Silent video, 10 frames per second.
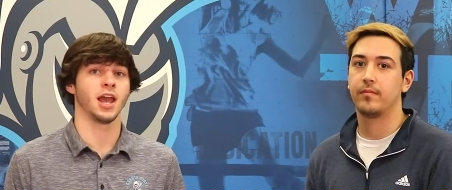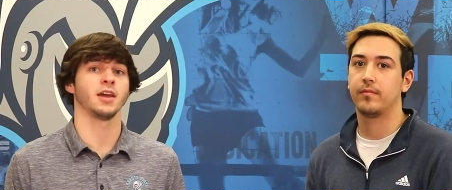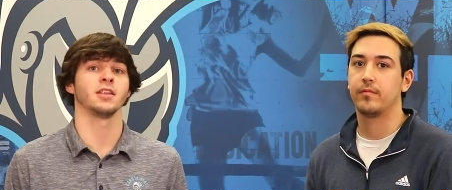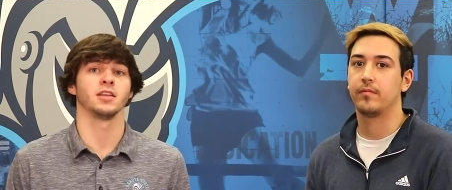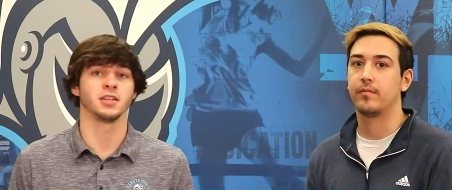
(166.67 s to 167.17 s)

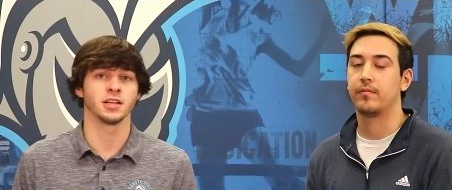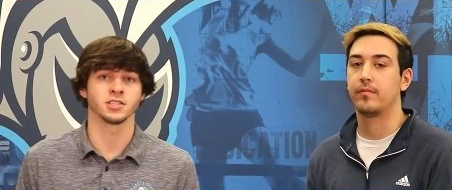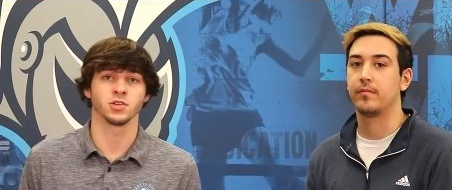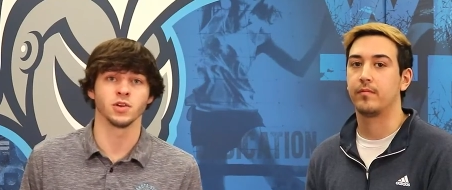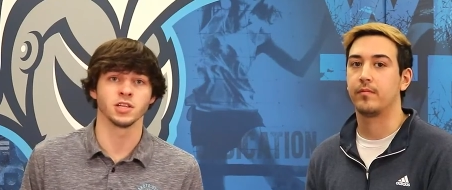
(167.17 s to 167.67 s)
Speaker 1: and the
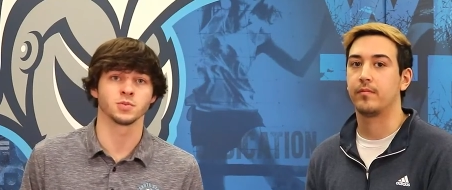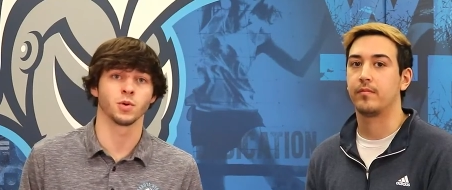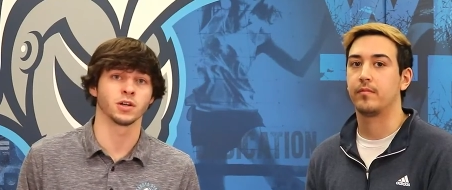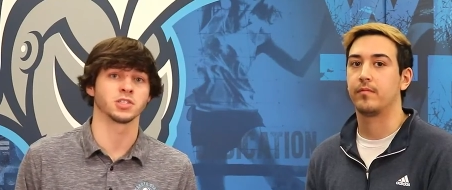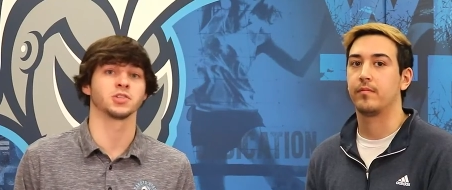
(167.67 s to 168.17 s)
DSU
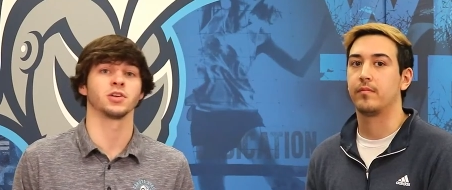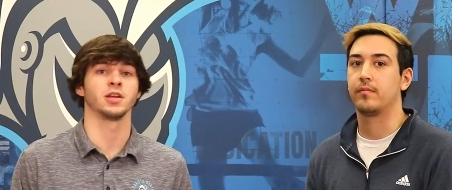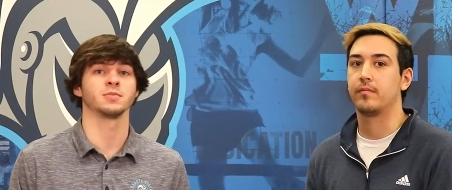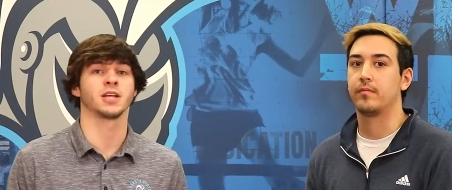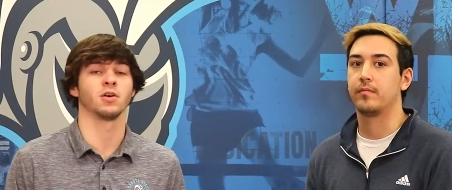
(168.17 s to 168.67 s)
Esports
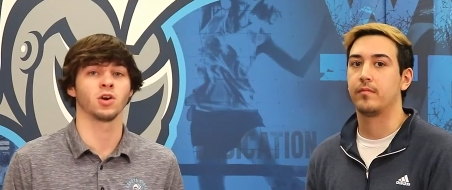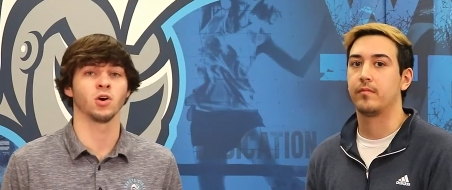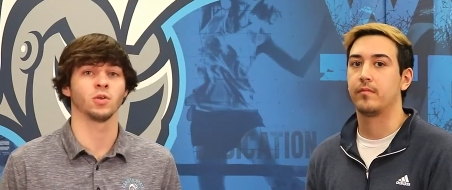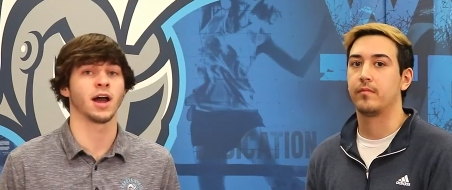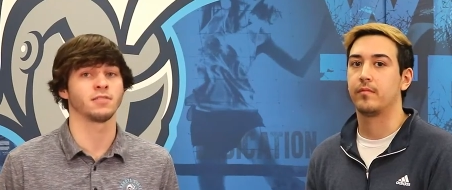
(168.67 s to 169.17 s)
streams that will
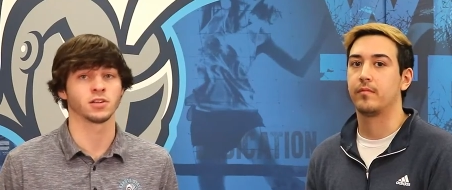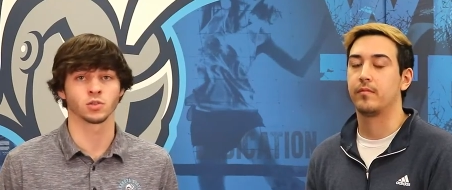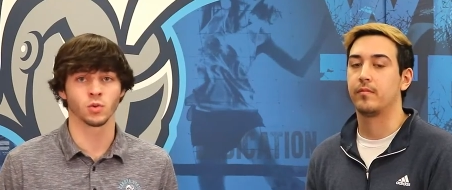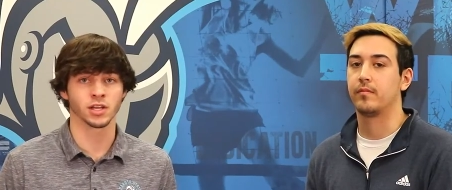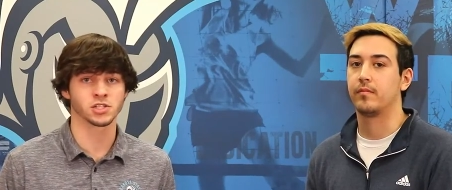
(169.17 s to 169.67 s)
go live on
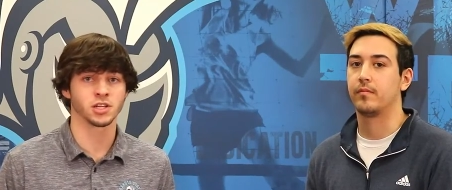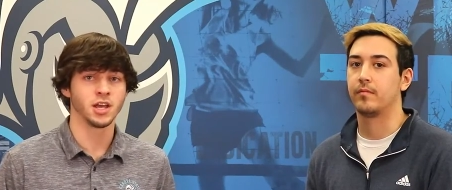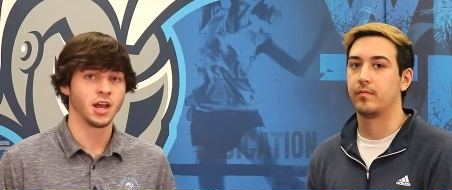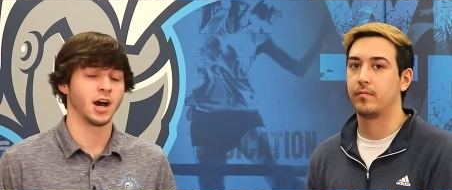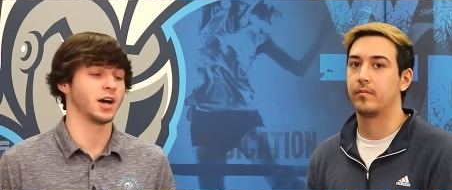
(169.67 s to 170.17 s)
Twitch
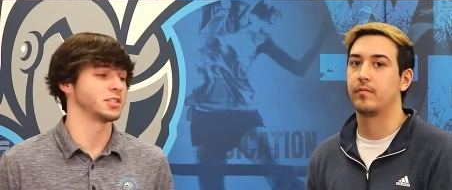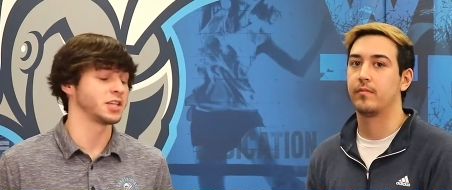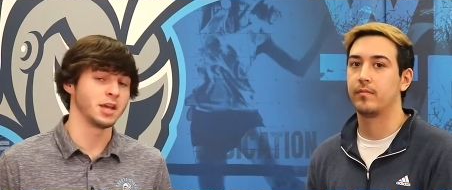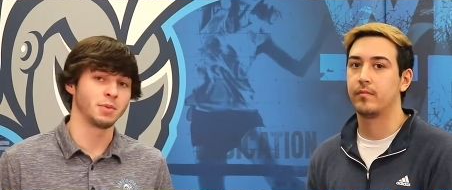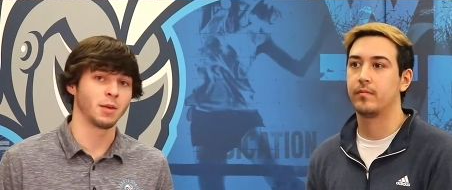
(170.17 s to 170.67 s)
uh, to
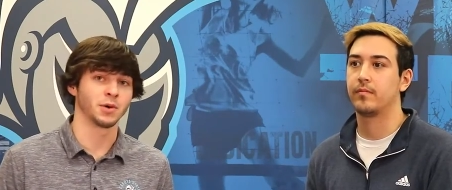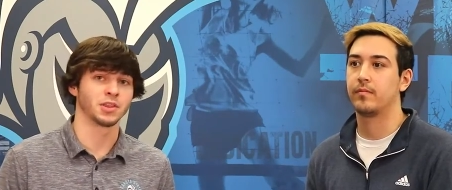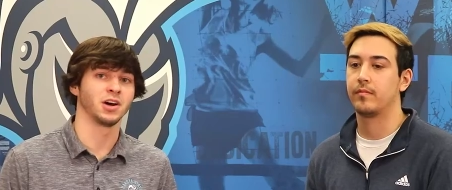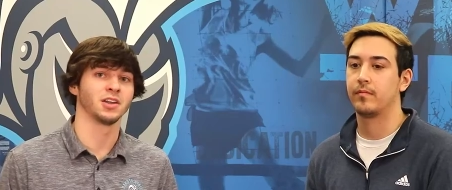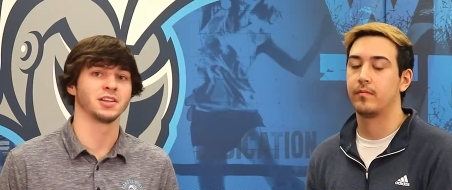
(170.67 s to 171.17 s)
keep up
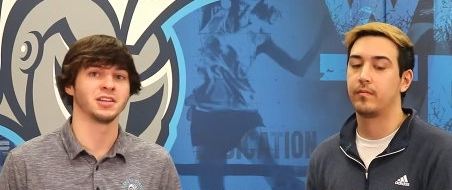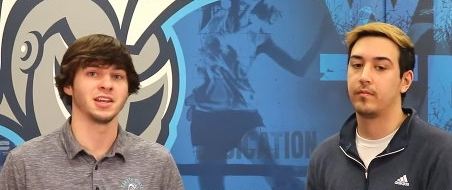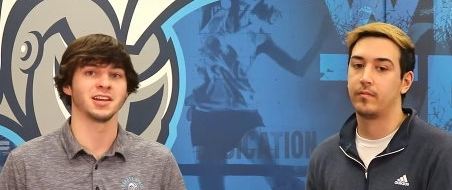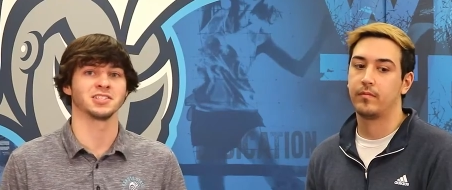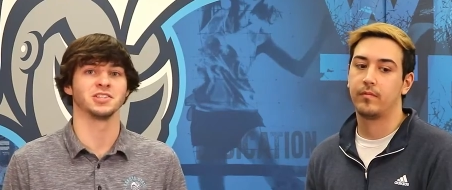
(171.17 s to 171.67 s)
with all the
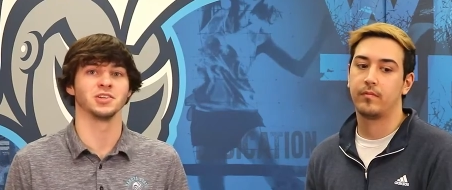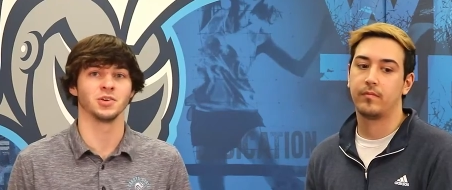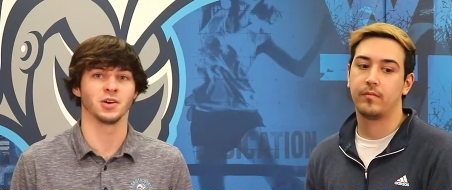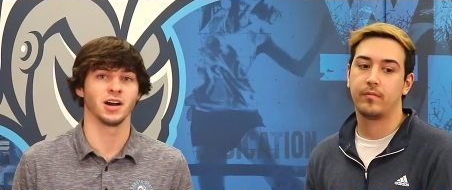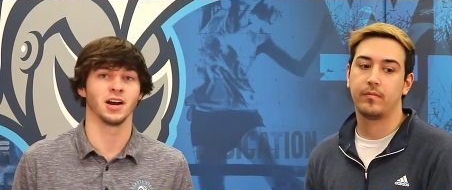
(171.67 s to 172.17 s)

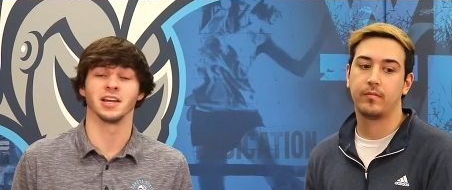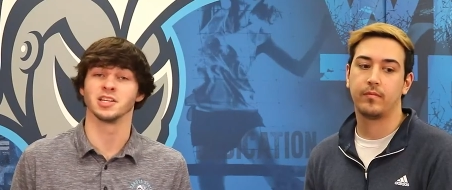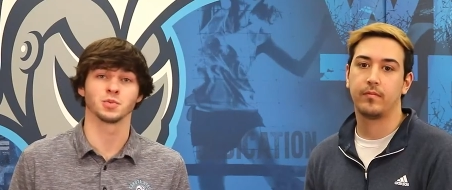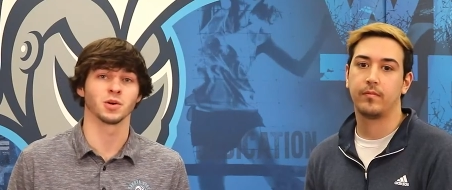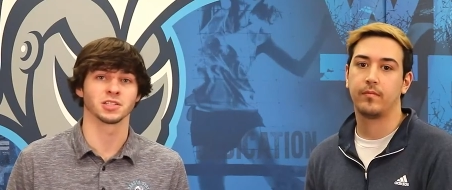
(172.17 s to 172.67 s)
DSU uh,
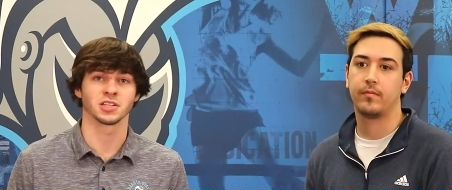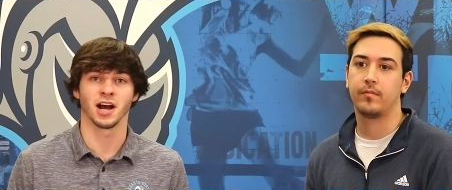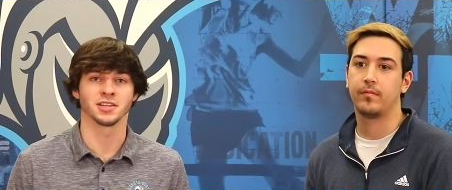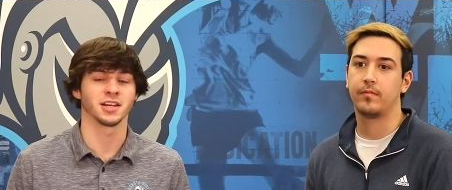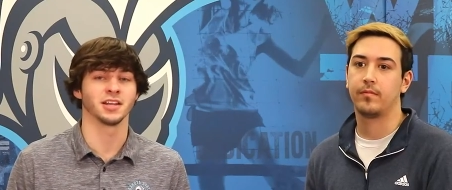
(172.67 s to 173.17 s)
Esports
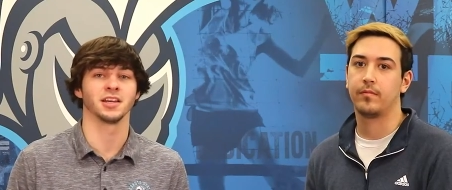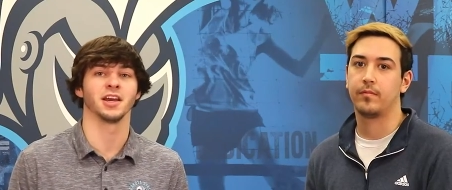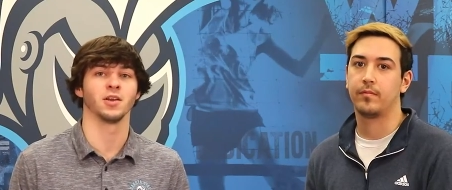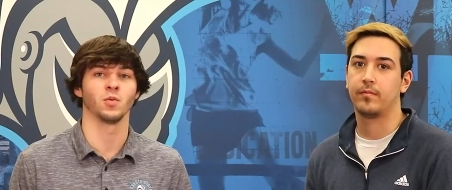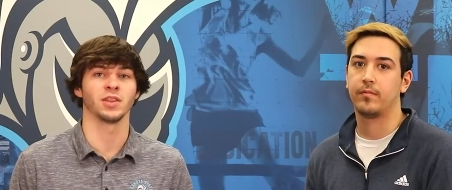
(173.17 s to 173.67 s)
content
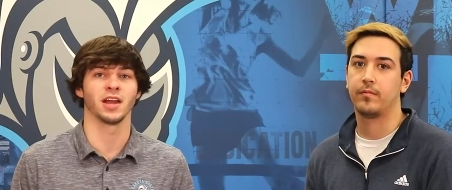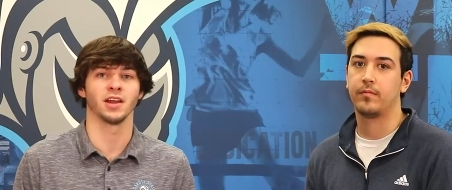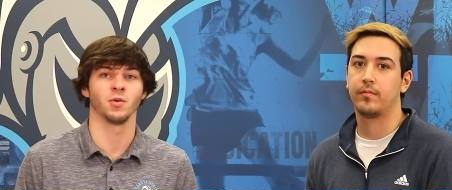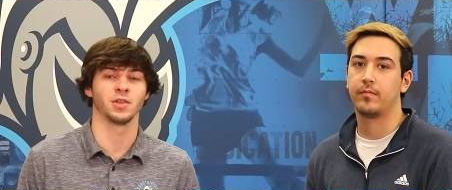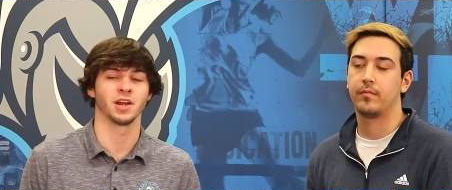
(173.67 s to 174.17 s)
and when
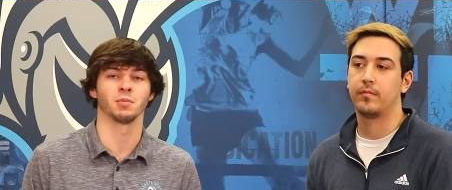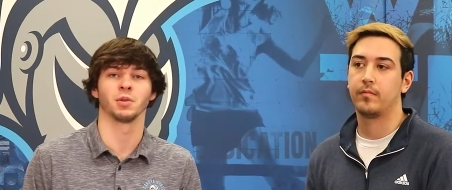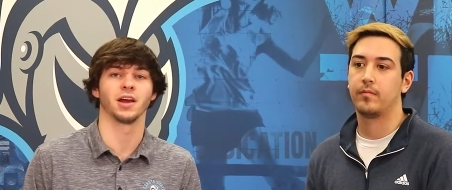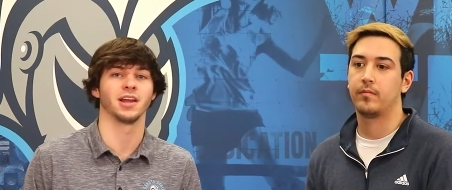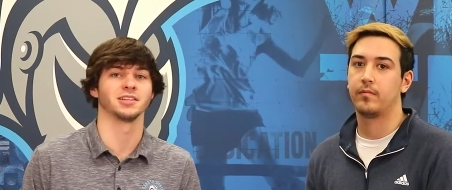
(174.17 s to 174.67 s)
they when they're
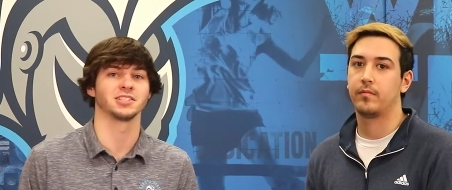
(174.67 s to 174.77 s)
playing.